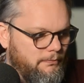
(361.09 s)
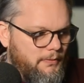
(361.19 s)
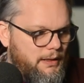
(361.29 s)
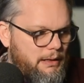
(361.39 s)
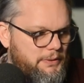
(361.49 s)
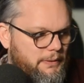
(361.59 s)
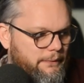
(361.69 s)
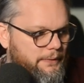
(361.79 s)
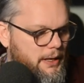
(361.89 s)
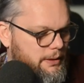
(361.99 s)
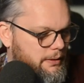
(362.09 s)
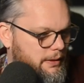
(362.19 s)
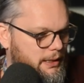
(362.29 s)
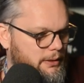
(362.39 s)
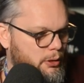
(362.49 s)
that was a fun
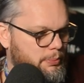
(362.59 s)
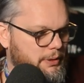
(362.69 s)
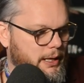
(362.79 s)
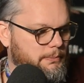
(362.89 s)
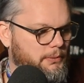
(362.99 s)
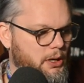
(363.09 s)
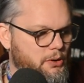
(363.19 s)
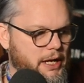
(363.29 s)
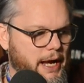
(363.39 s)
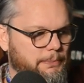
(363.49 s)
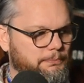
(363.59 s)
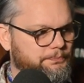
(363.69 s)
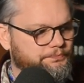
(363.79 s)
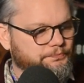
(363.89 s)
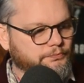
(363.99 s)
thing to open there. Okay.
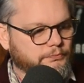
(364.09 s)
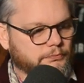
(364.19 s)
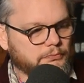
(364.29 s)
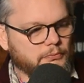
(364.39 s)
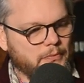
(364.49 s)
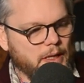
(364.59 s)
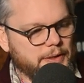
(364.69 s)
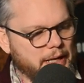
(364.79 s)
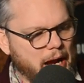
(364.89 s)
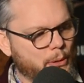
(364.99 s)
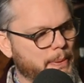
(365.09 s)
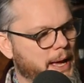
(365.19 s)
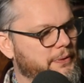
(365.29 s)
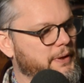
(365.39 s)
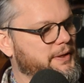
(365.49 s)
So now
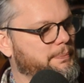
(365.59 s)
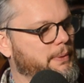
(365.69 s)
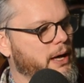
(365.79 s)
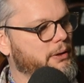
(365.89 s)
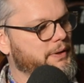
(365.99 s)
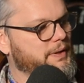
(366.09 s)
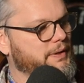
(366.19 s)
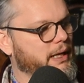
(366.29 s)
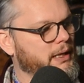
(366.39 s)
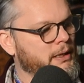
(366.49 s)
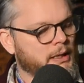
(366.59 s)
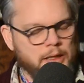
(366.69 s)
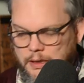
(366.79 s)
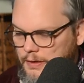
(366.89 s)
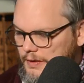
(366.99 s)
about this bottle. This is a
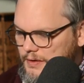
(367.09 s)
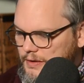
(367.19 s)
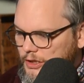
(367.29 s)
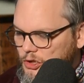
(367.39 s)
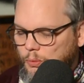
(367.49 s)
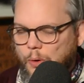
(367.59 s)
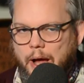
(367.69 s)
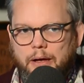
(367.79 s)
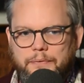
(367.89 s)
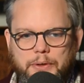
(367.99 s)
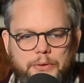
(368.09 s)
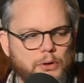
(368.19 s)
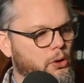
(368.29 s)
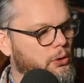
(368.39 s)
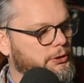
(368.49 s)
this is a 12 year
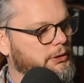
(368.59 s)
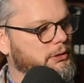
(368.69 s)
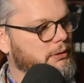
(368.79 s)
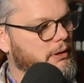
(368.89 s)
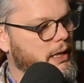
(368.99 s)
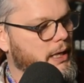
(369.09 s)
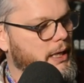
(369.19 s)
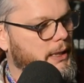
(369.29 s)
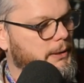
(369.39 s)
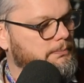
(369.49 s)
old um,